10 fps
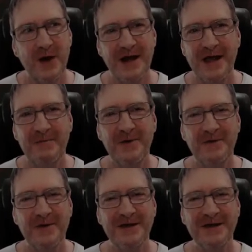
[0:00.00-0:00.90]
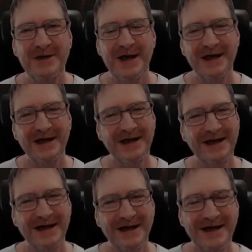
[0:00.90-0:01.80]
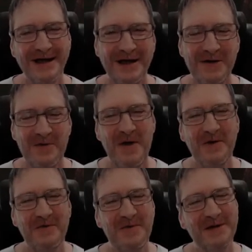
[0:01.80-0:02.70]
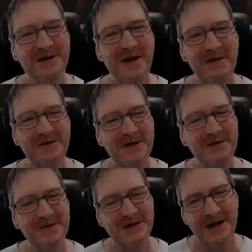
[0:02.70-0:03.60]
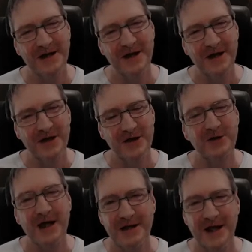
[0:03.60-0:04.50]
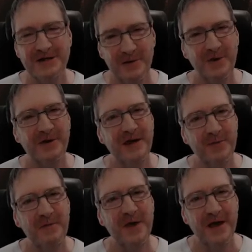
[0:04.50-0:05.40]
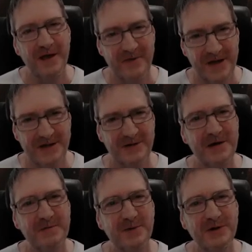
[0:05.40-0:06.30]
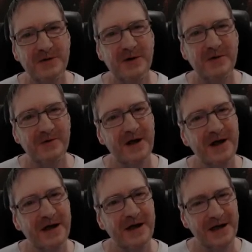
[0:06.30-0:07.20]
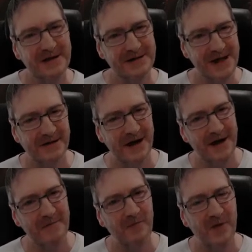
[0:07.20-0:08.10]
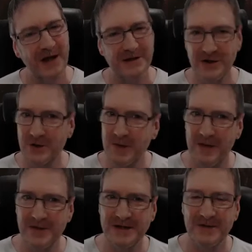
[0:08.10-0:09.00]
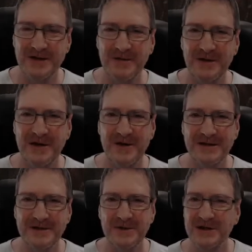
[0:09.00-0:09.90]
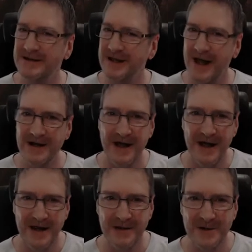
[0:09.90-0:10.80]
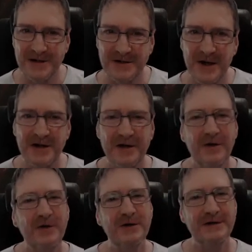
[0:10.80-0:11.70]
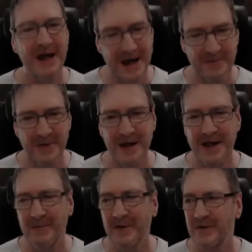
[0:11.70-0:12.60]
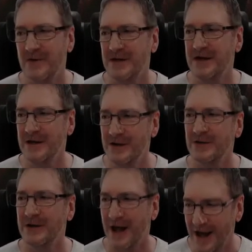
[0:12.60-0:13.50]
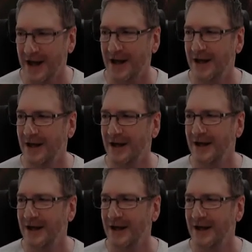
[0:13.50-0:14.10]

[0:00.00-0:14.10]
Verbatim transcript: one a m if you're in the U K. Remember, if you miss the live streams, you can catch up with the premiere event streams, which are on a Friday and Saturday at two p m Pacific time in the U S, which is eight a m in Australia or ten p m if you're in the U K.